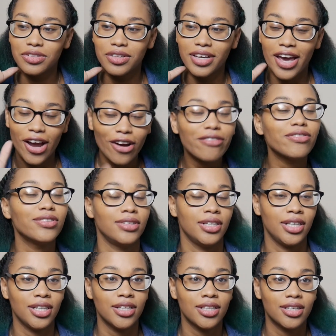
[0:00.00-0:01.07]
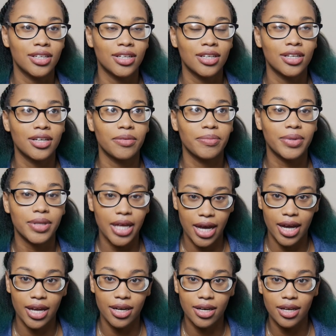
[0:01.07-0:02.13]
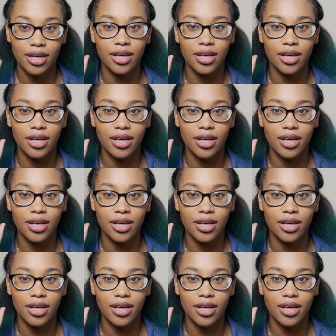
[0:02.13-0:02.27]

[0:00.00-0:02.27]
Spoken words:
carefully planned